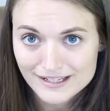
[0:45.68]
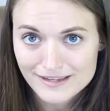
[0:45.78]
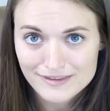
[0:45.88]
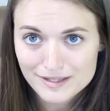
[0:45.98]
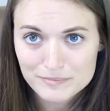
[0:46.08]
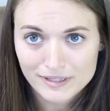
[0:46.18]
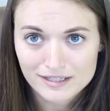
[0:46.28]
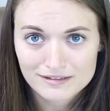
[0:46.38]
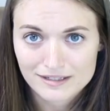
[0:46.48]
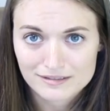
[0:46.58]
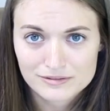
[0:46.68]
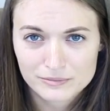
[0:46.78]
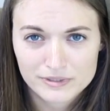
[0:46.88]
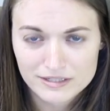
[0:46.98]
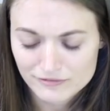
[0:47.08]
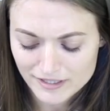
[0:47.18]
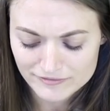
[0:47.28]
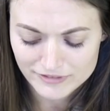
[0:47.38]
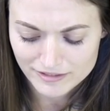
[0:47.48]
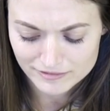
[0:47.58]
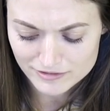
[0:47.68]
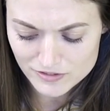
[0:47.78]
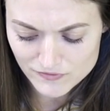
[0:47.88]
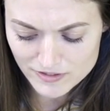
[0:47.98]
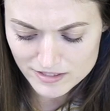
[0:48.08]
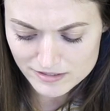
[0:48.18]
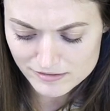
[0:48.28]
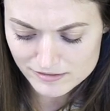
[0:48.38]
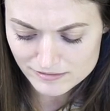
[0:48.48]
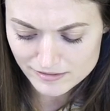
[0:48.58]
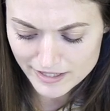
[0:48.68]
I think I paid like $25 for this.